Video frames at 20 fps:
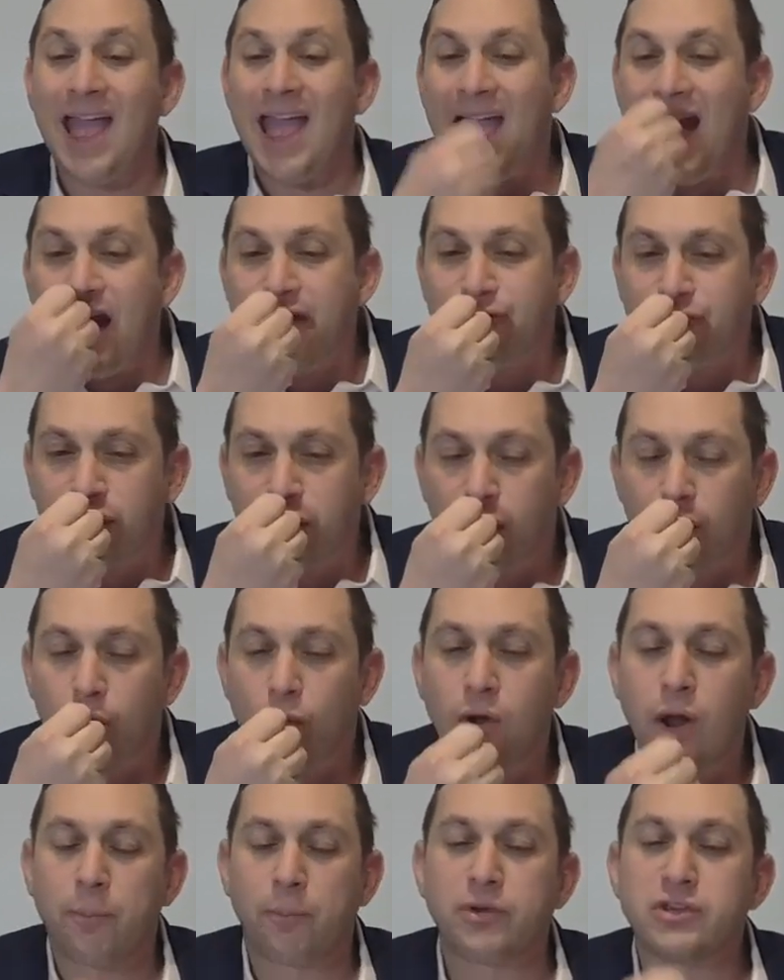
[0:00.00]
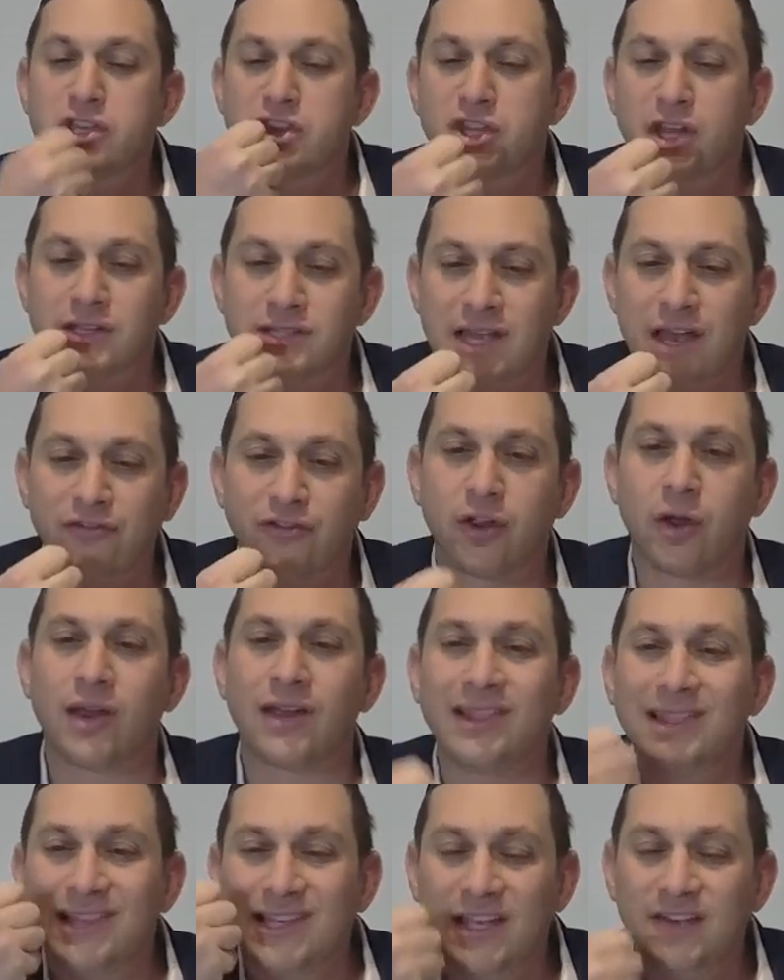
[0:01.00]
hefker, when a person does hefker,
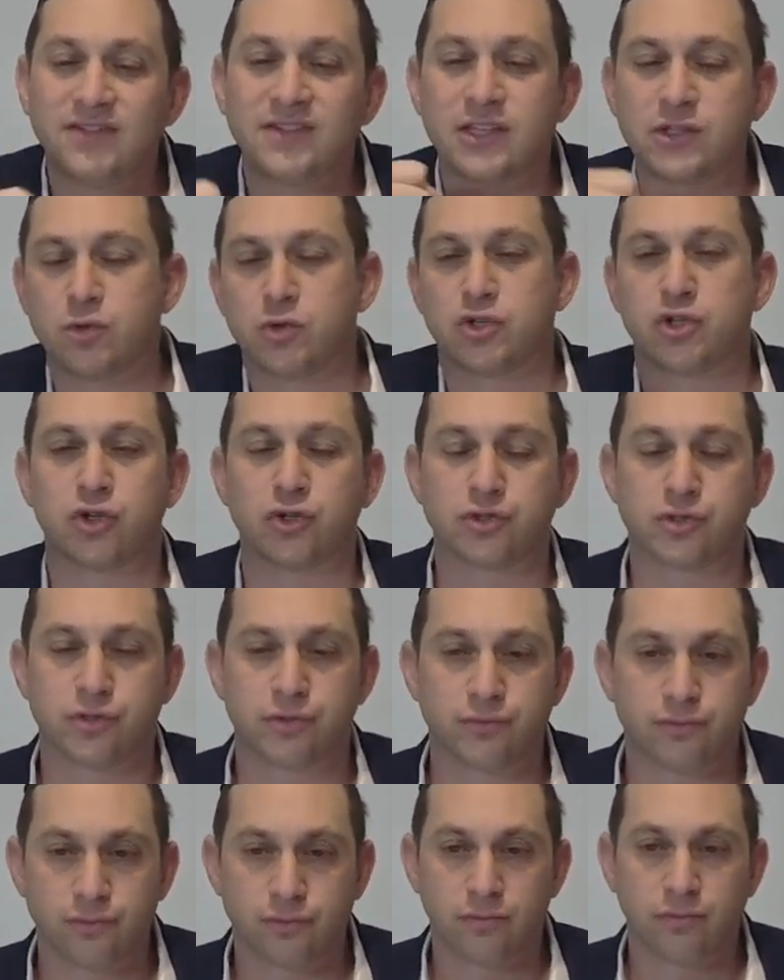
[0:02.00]
he leaves his rishos.